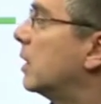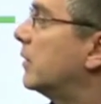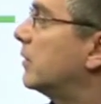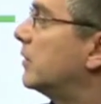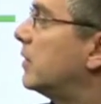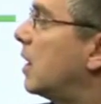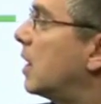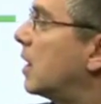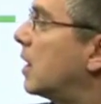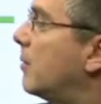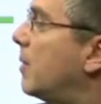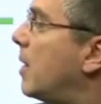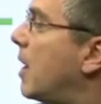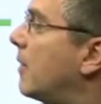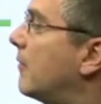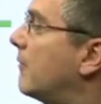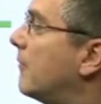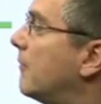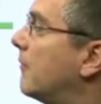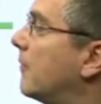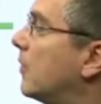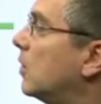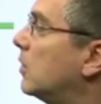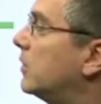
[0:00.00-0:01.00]

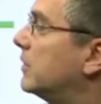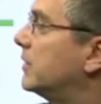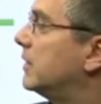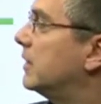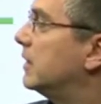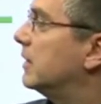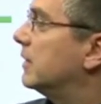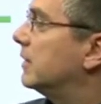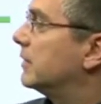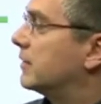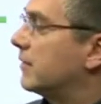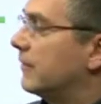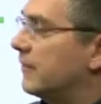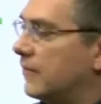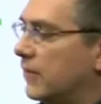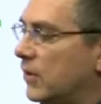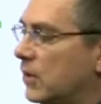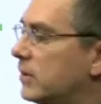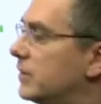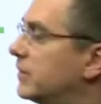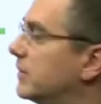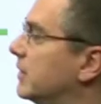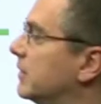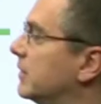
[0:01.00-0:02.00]
So talk
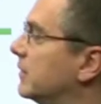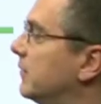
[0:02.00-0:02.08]
about